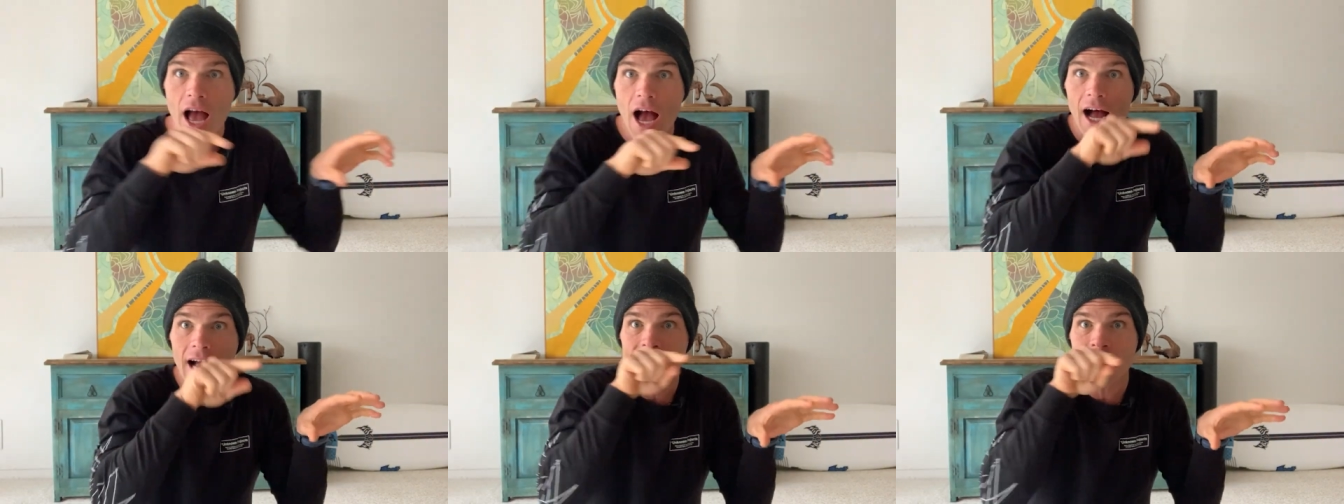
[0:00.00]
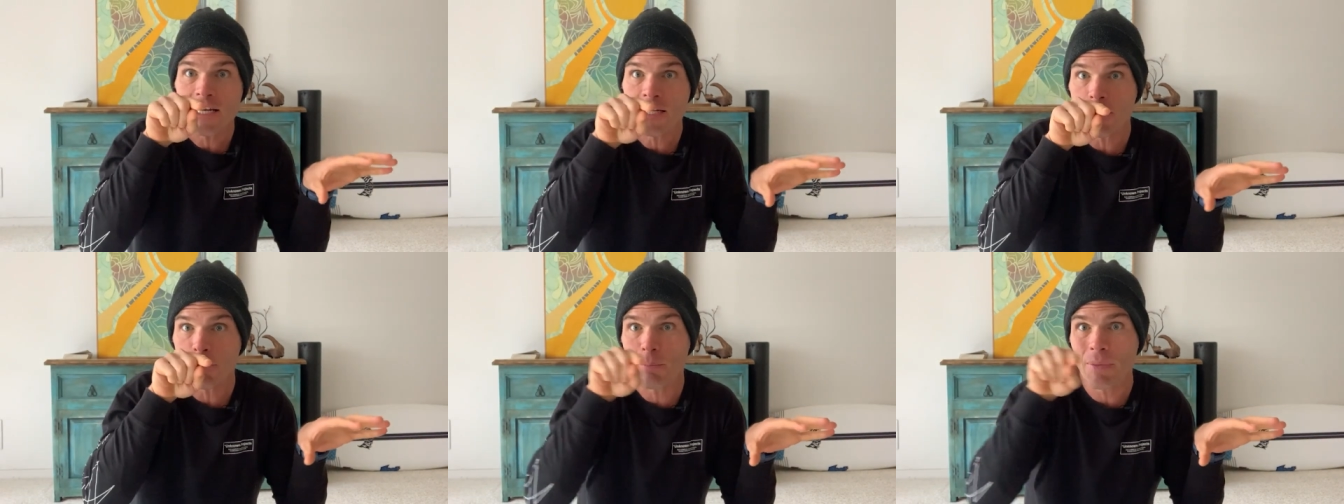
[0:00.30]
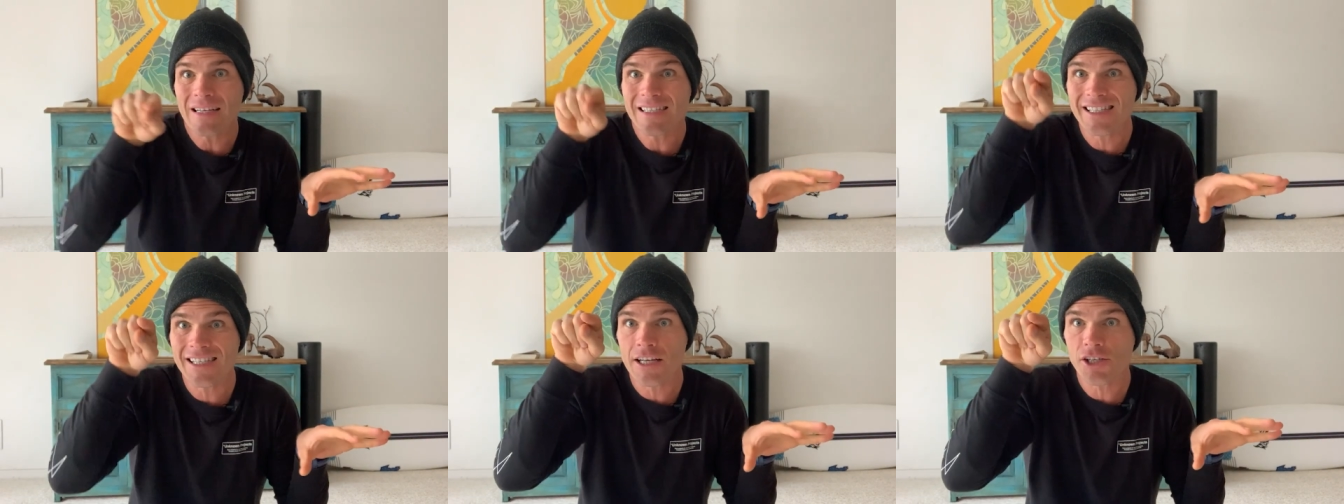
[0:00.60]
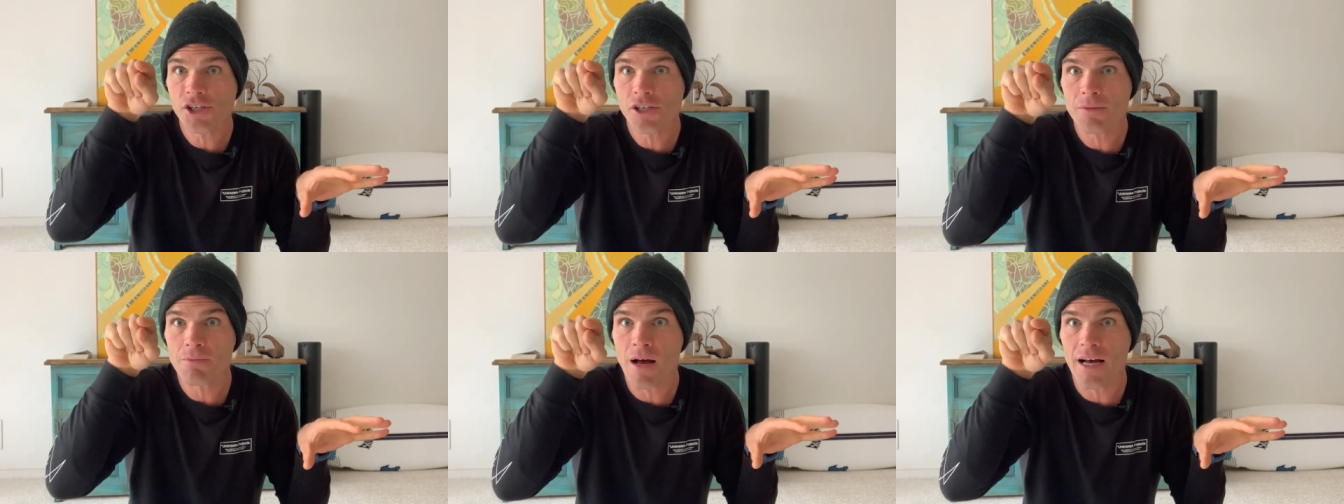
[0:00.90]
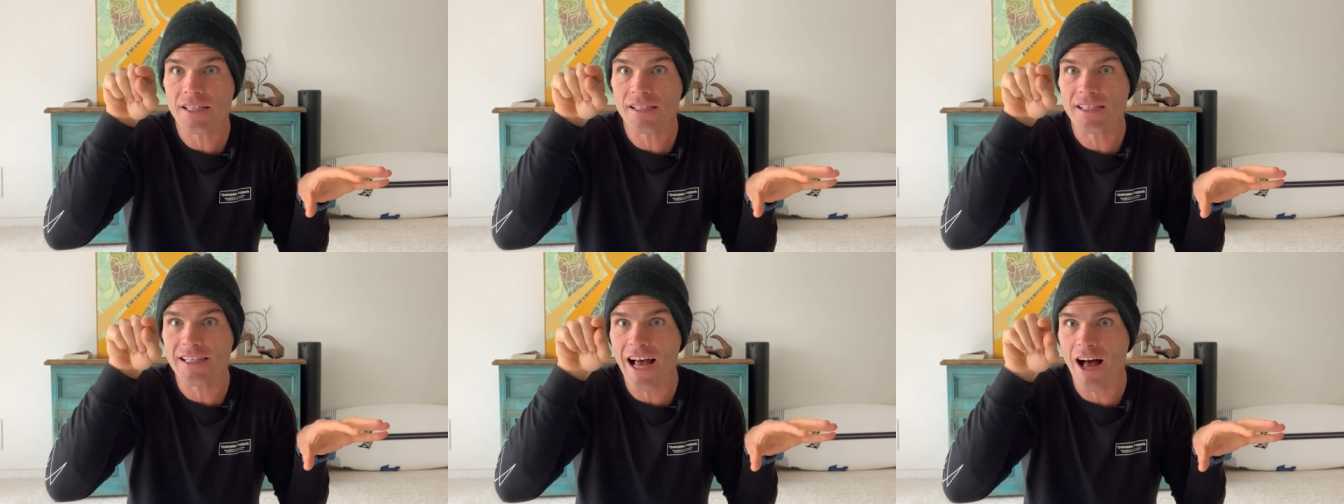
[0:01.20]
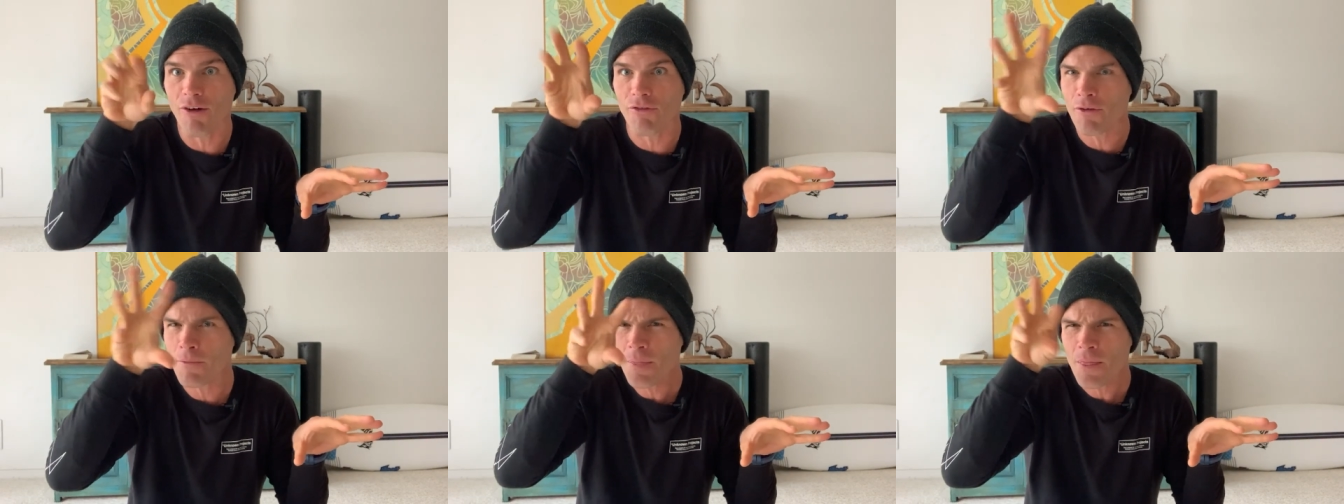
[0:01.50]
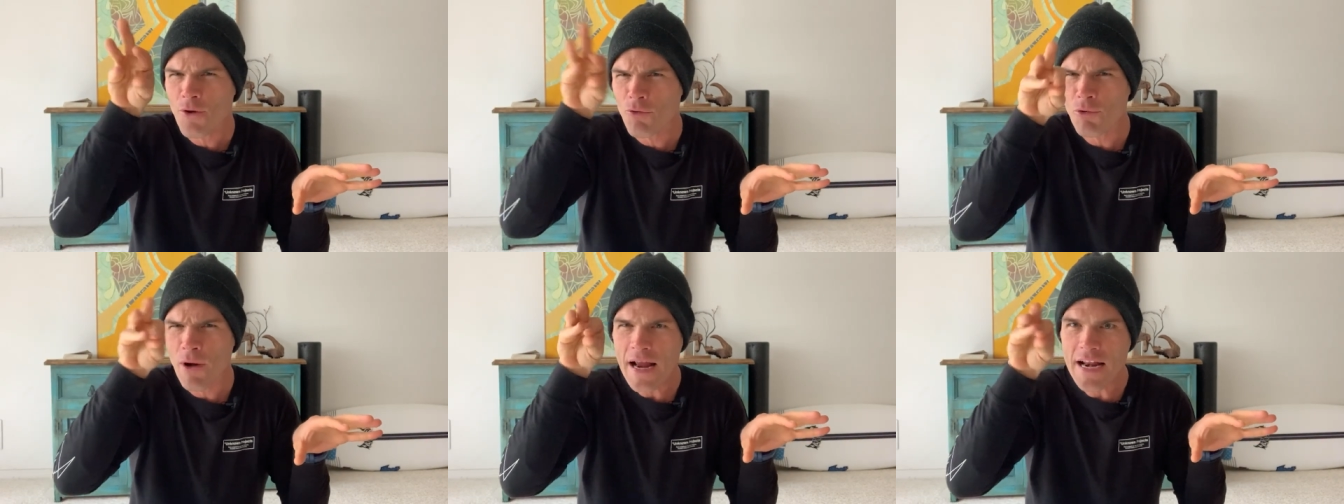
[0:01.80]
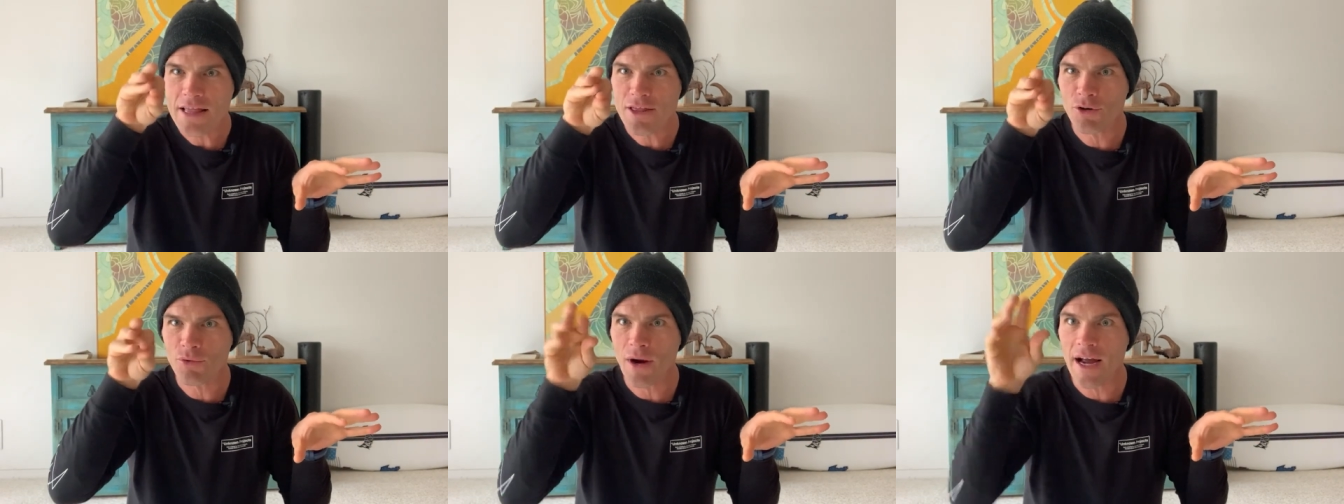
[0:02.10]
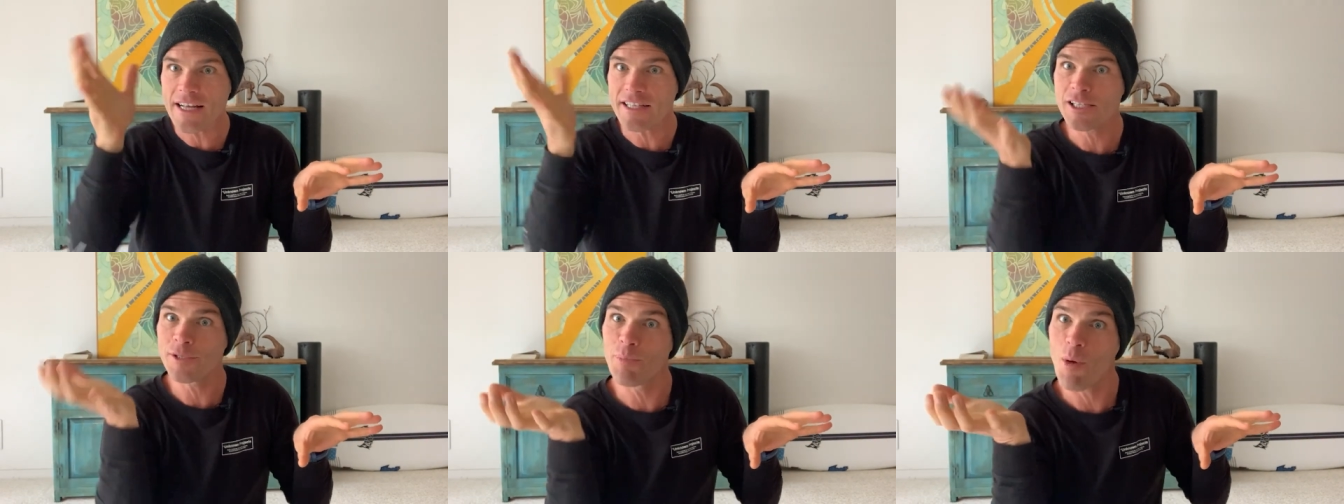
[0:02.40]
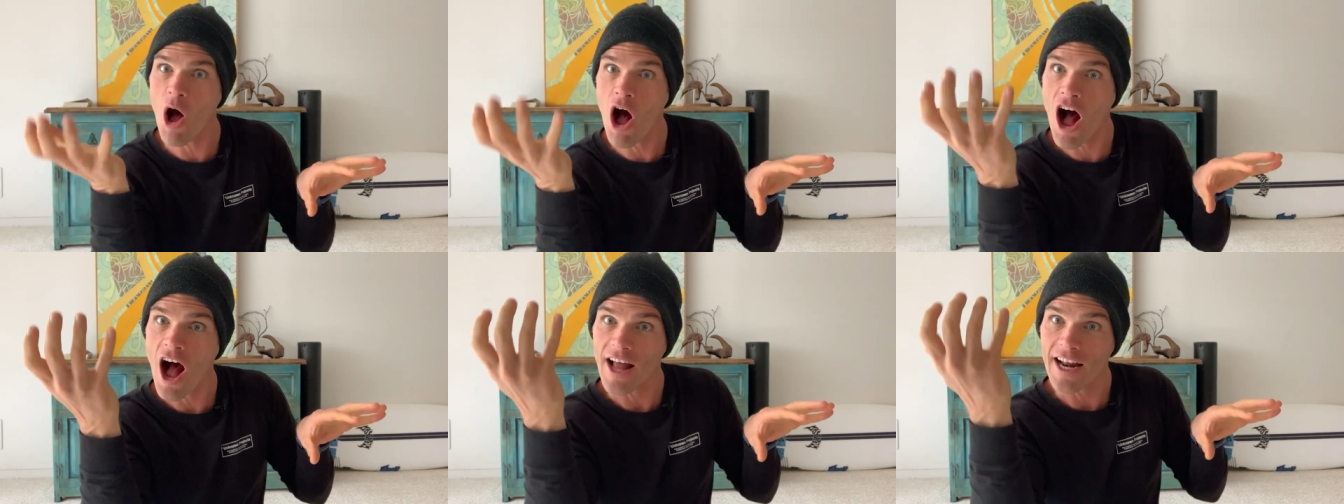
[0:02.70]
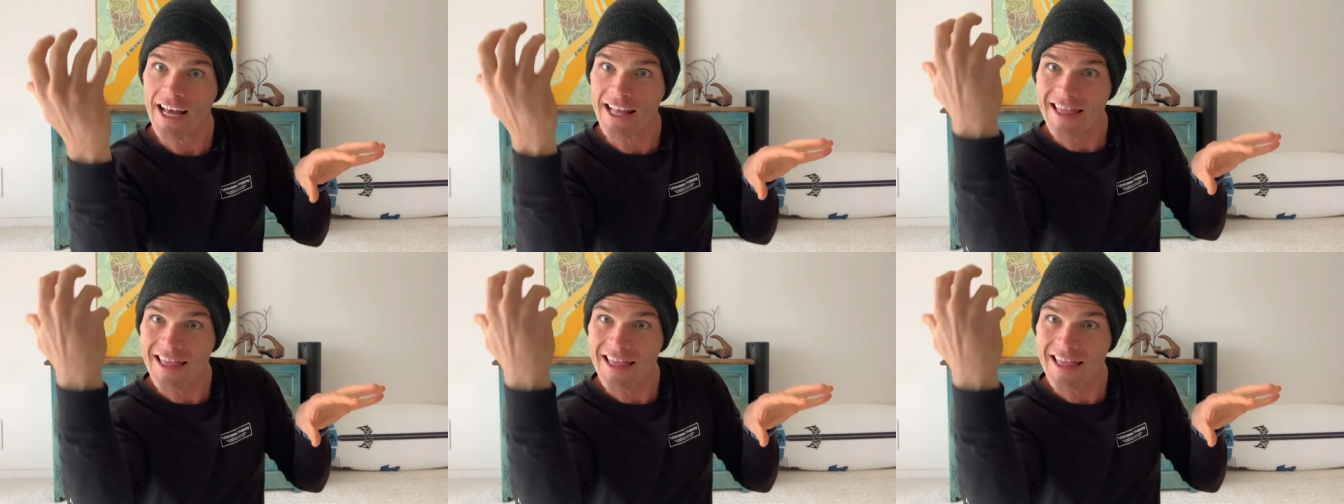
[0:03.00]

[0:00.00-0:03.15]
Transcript: I need to position myself right at the right spot